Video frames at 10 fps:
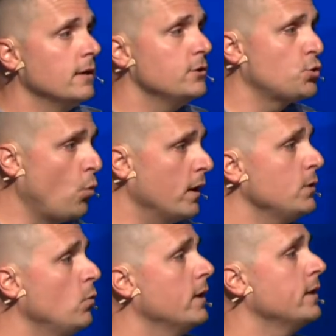
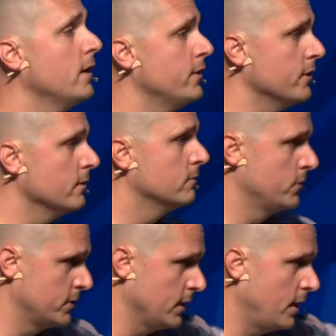21 and under,
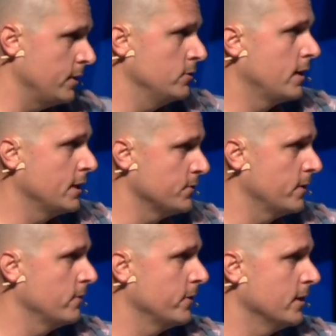which is a lot of you guys
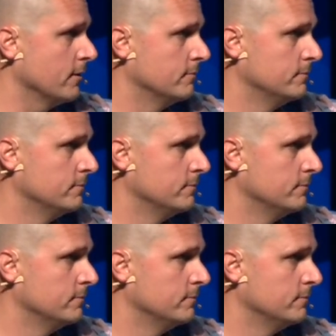right over here,